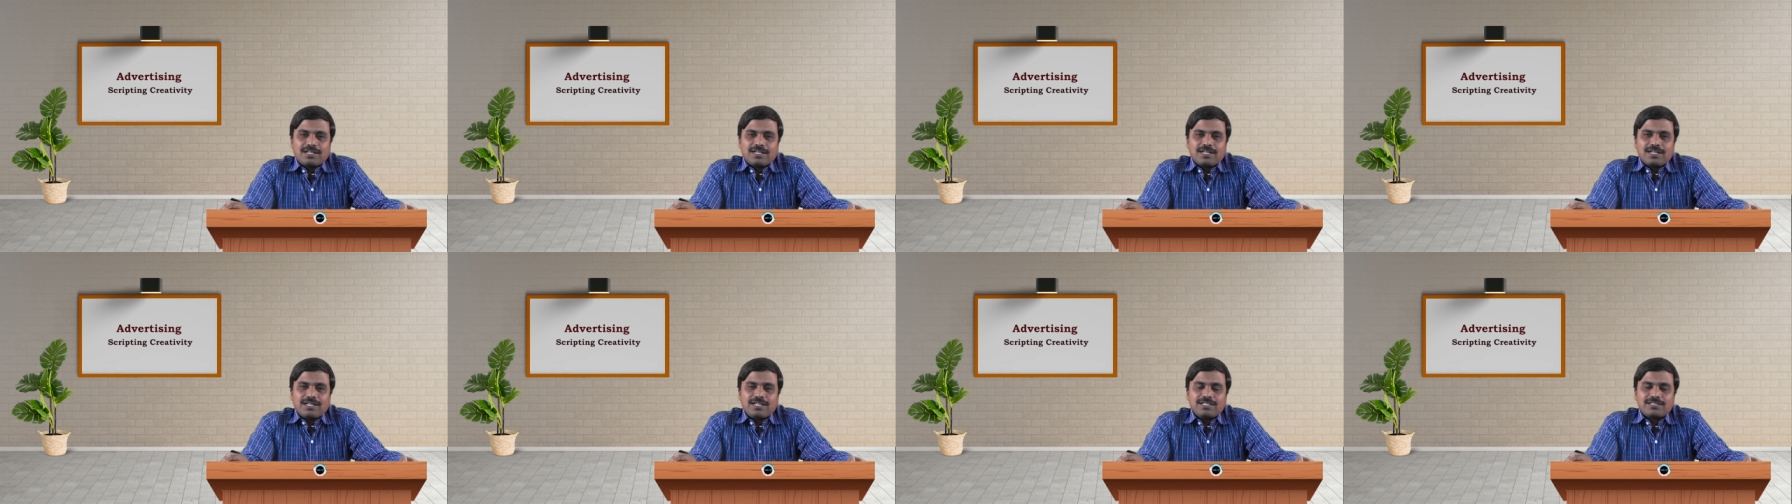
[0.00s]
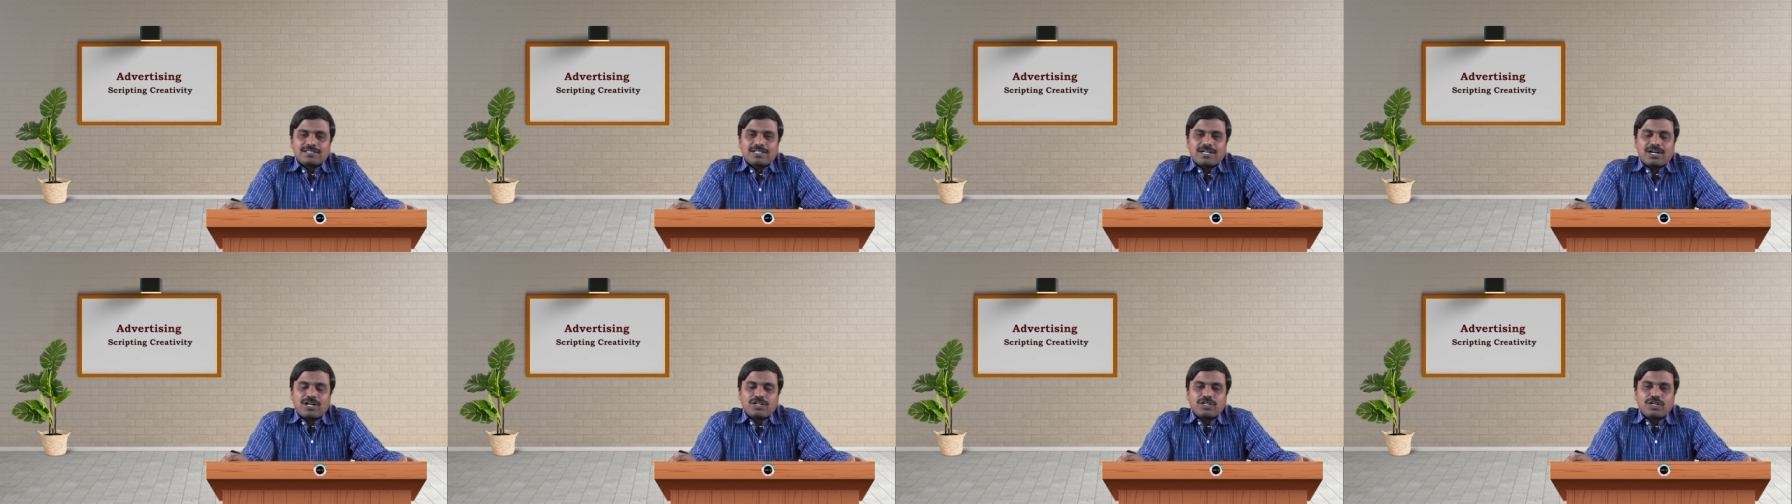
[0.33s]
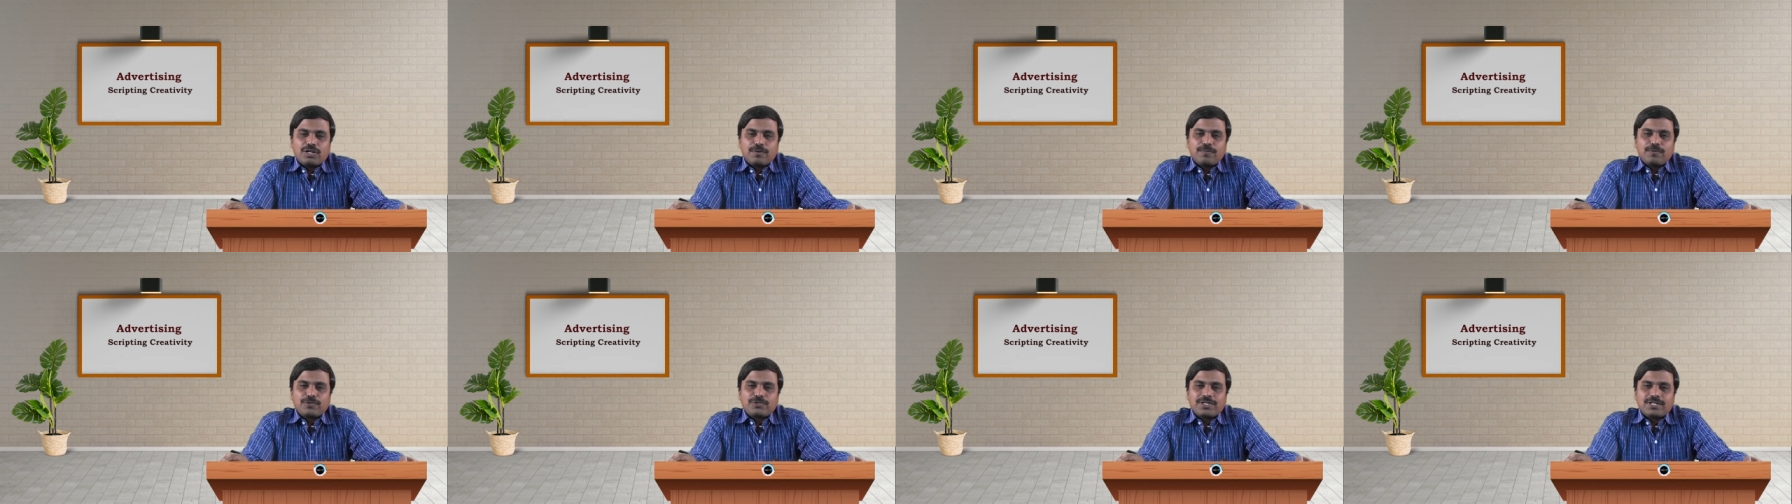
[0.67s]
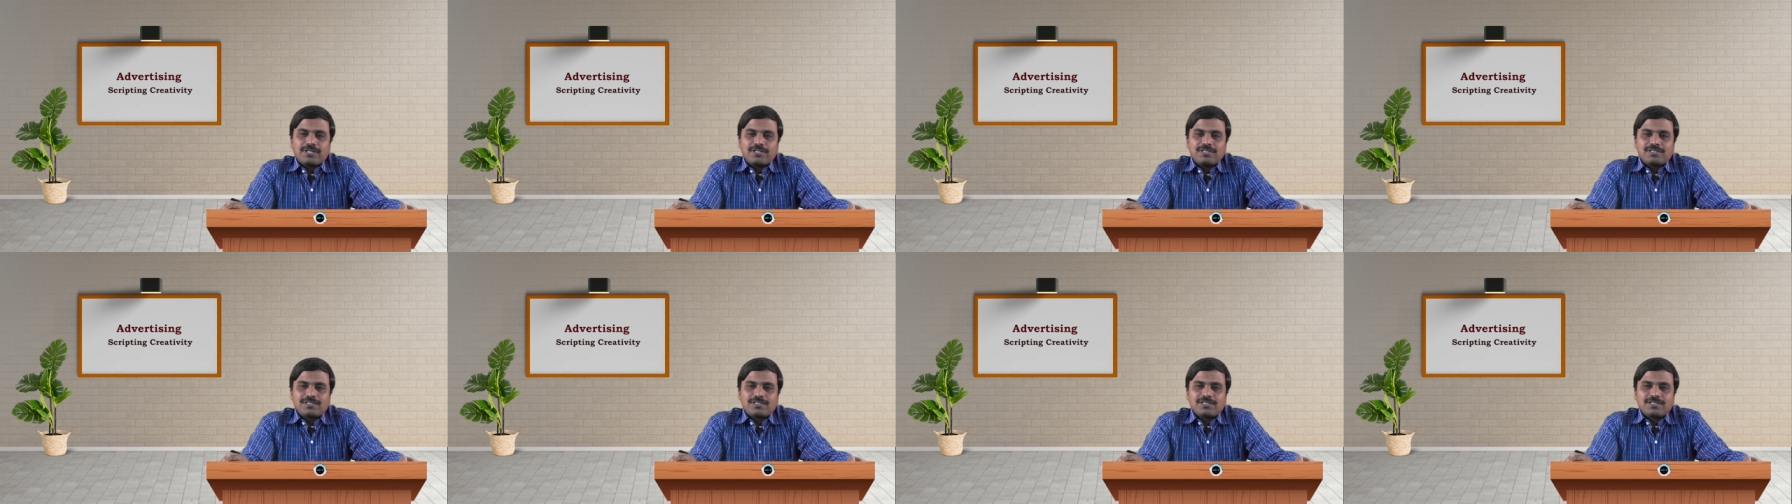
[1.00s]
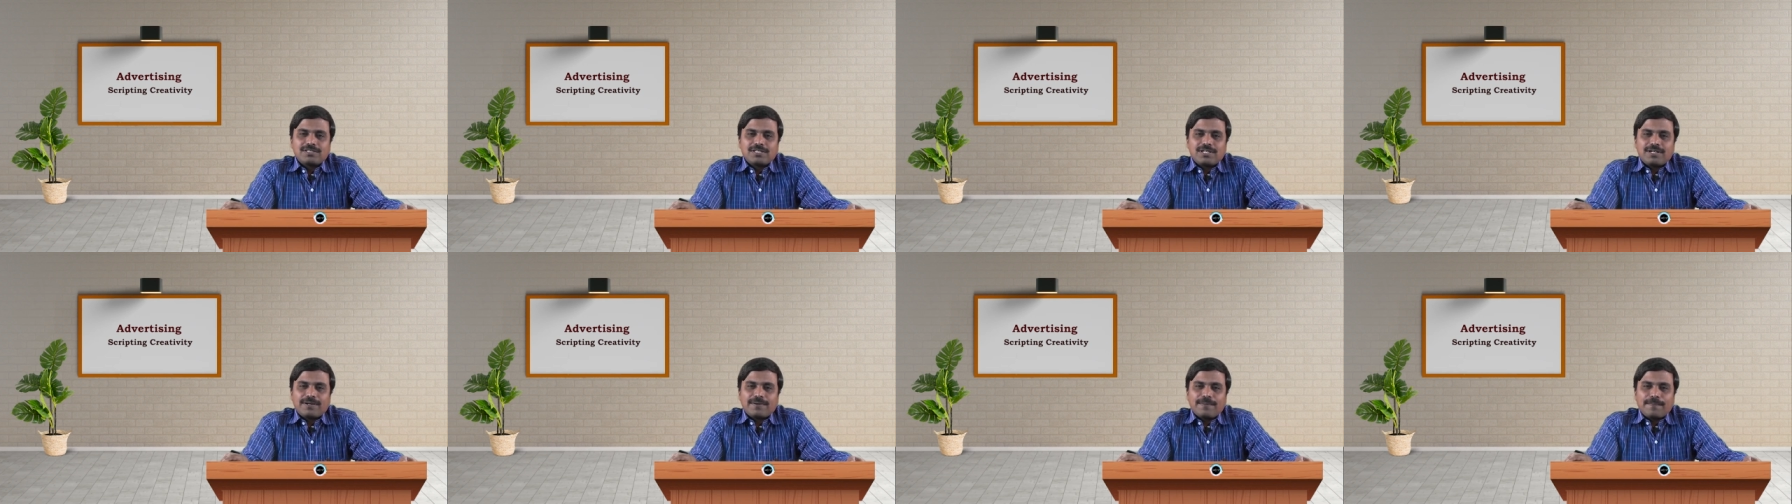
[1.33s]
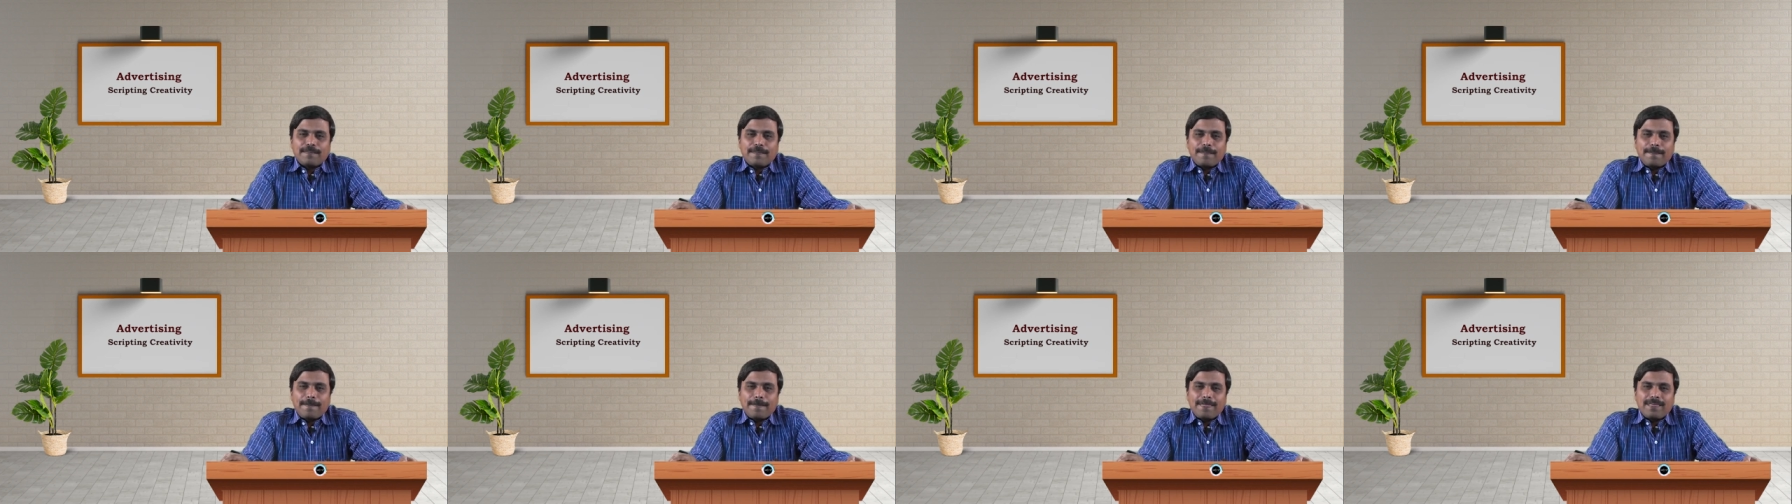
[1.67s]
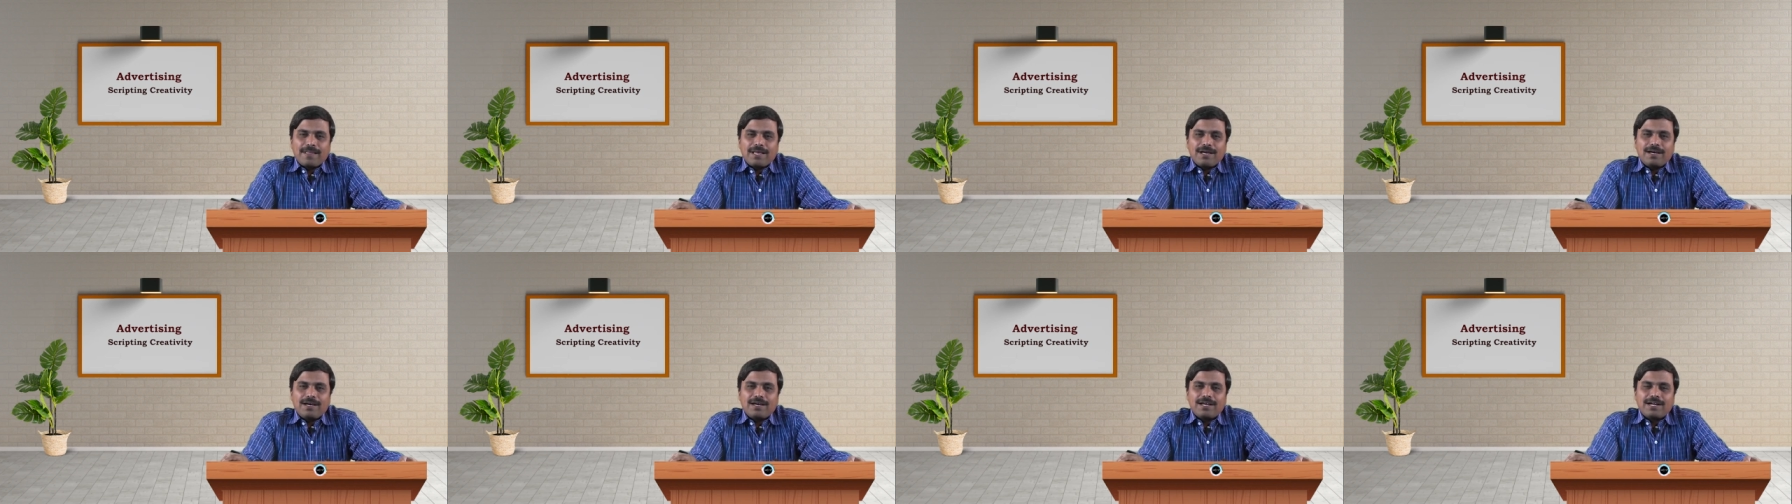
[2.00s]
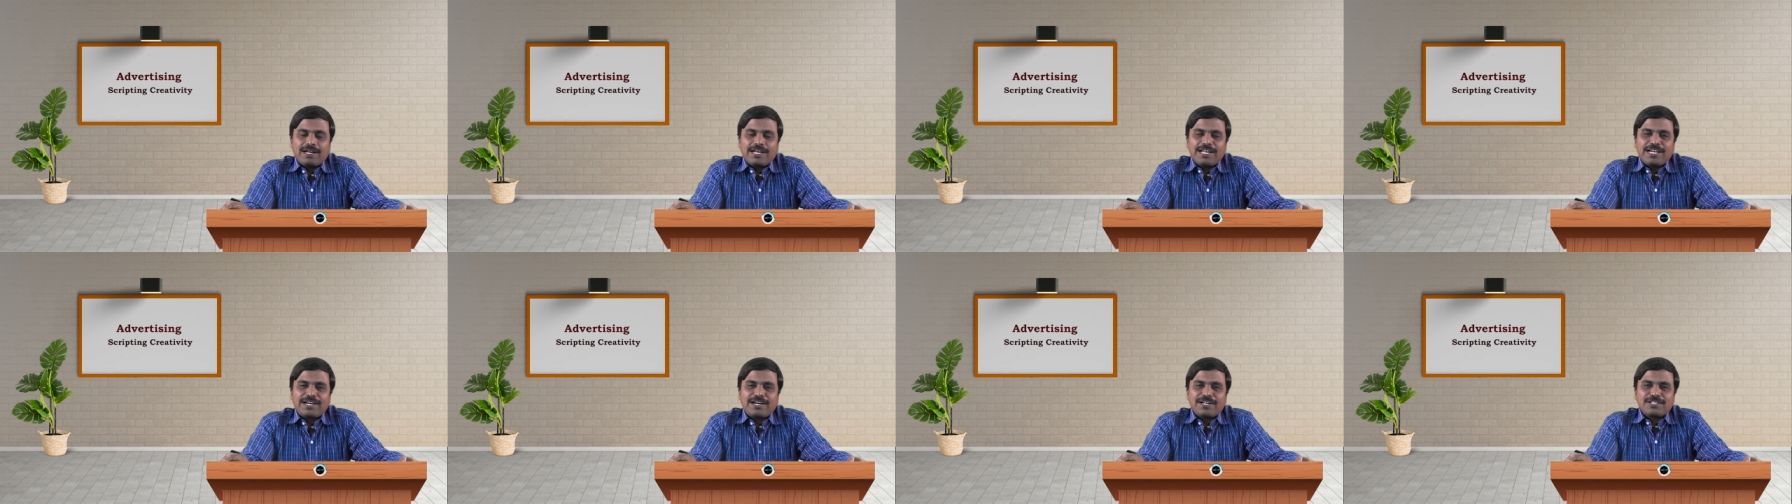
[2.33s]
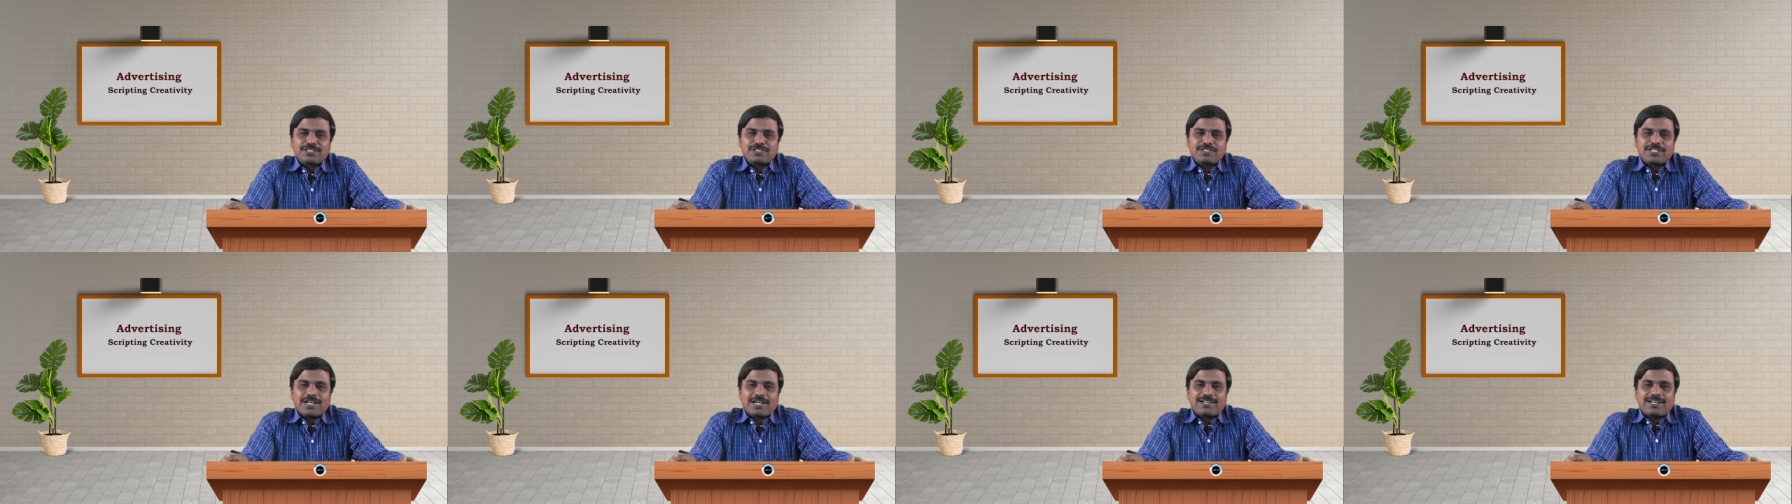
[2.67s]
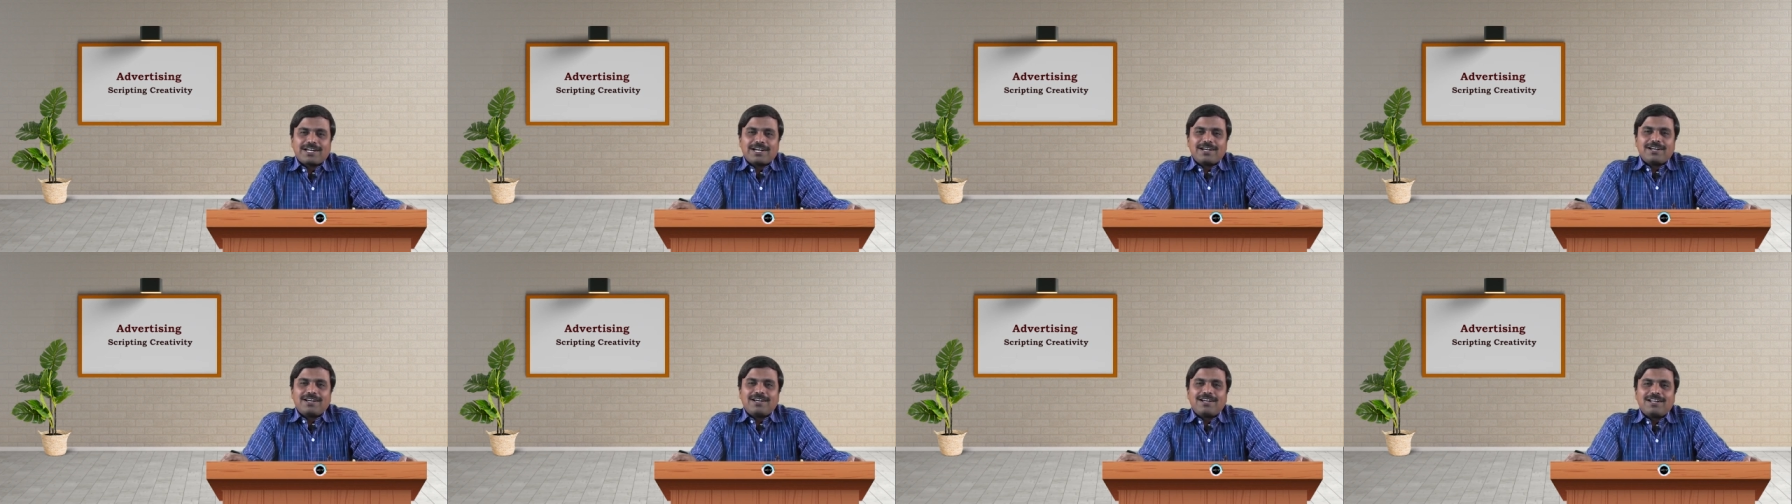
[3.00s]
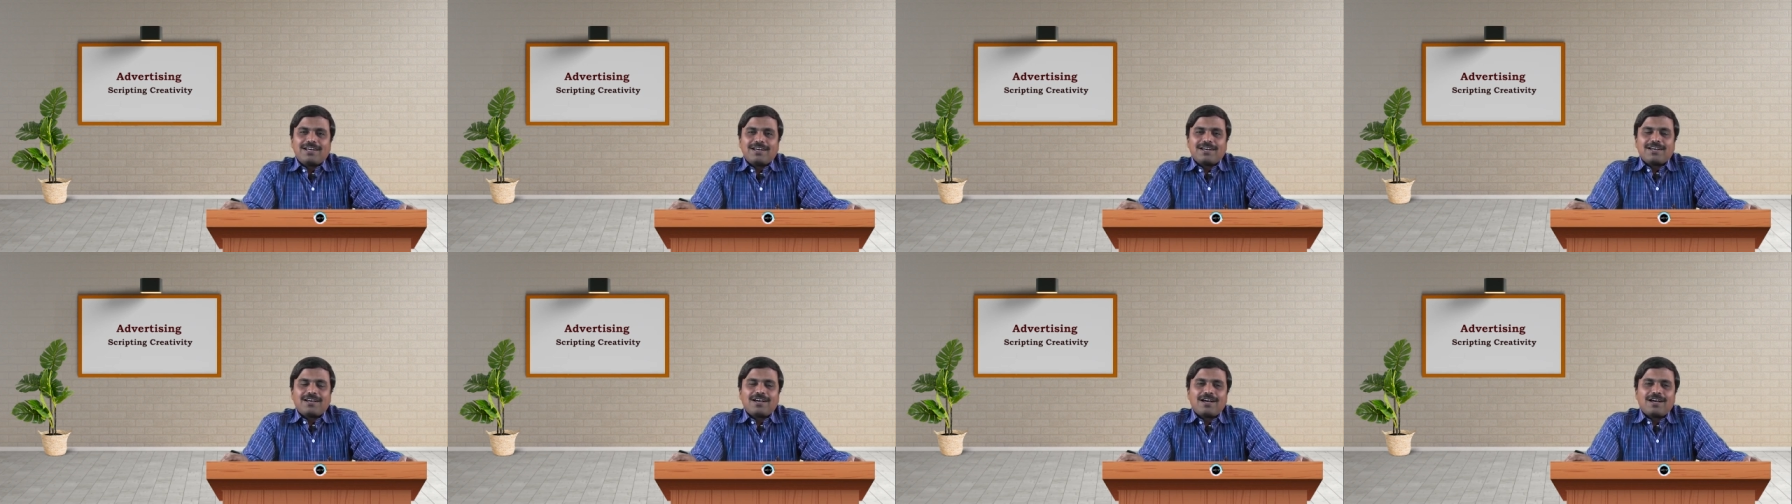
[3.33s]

His contributions reconstructed